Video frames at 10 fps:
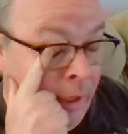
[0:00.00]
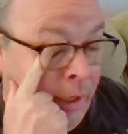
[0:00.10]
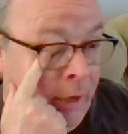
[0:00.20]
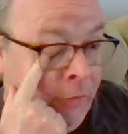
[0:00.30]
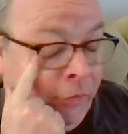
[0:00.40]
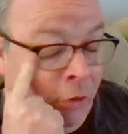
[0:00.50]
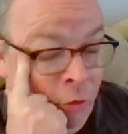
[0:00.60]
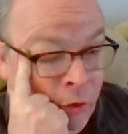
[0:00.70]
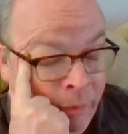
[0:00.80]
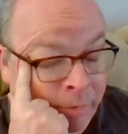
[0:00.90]
He's
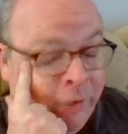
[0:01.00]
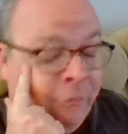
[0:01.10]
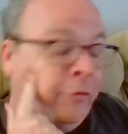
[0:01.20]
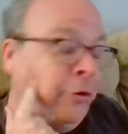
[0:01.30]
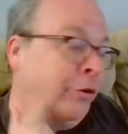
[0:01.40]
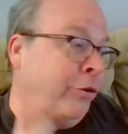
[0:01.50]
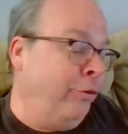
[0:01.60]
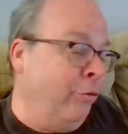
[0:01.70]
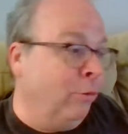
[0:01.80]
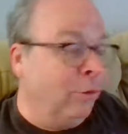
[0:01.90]
only been for
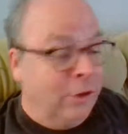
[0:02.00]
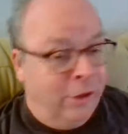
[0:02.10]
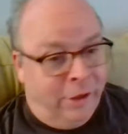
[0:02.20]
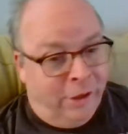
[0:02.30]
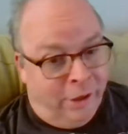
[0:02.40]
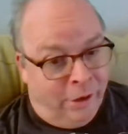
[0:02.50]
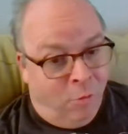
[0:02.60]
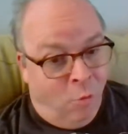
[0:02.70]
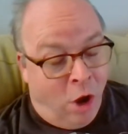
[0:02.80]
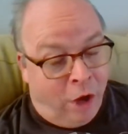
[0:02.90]
2
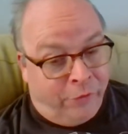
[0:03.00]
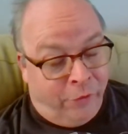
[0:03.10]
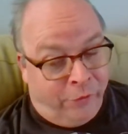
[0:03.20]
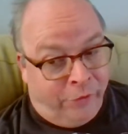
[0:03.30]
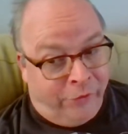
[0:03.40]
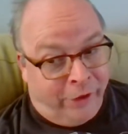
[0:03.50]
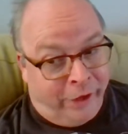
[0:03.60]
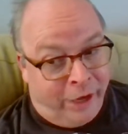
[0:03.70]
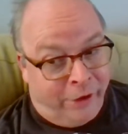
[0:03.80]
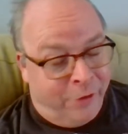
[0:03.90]
walks, though, since I
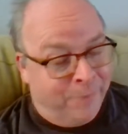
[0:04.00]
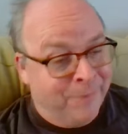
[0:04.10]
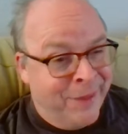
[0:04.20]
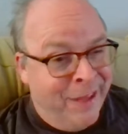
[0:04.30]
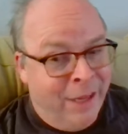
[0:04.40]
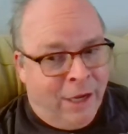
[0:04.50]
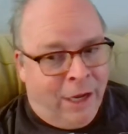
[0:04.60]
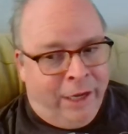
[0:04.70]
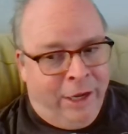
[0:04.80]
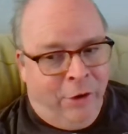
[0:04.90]
got home.
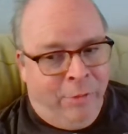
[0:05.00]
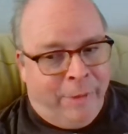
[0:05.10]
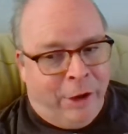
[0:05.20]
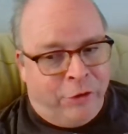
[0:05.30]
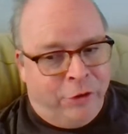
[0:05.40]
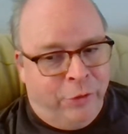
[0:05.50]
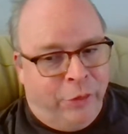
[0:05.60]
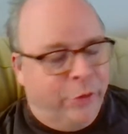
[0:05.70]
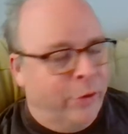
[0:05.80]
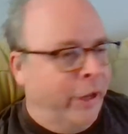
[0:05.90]
I get home about
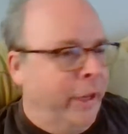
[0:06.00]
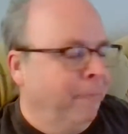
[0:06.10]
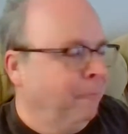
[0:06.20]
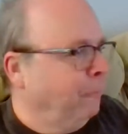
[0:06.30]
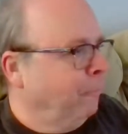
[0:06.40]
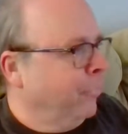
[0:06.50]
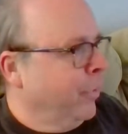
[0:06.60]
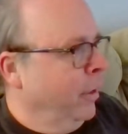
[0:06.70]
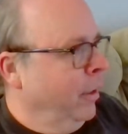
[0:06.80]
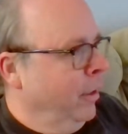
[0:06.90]
2:30.
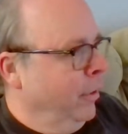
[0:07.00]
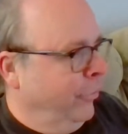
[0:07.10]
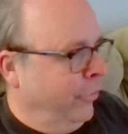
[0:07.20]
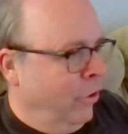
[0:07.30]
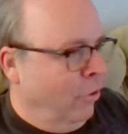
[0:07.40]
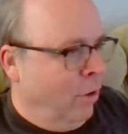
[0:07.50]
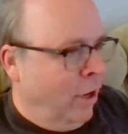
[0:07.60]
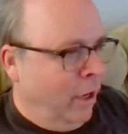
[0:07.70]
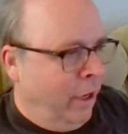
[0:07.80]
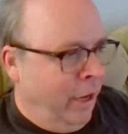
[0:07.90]
So
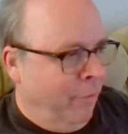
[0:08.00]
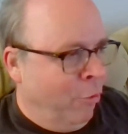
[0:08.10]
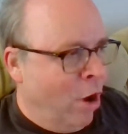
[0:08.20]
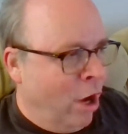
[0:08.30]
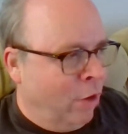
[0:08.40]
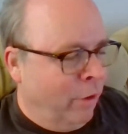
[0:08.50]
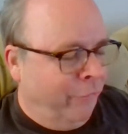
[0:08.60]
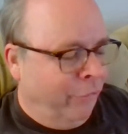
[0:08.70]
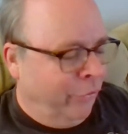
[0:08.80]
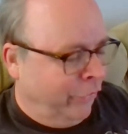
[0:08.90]
I gave him a walk when I
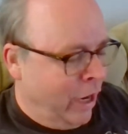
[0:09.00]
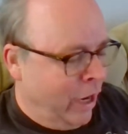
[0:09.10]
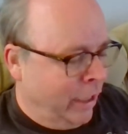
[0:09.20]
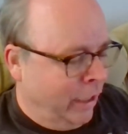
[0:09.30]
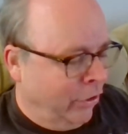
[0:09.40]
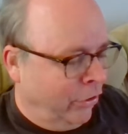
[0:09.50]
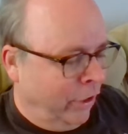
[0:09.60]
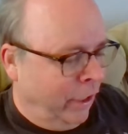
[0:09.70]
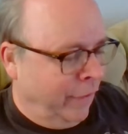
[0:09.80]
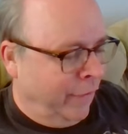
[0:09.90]
first got
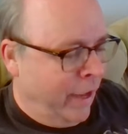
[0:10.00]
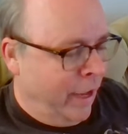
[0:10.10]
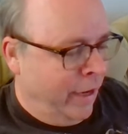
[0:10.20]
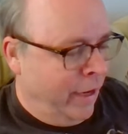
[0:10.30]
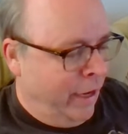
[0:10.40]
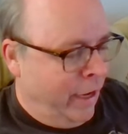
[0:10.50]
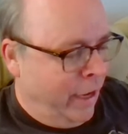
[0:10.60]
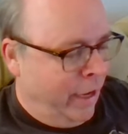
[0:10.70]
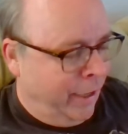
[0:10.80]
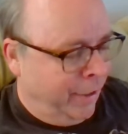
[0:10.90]
here, and then
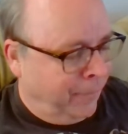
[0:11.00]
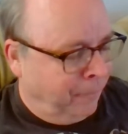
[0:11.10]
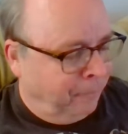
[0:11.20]
I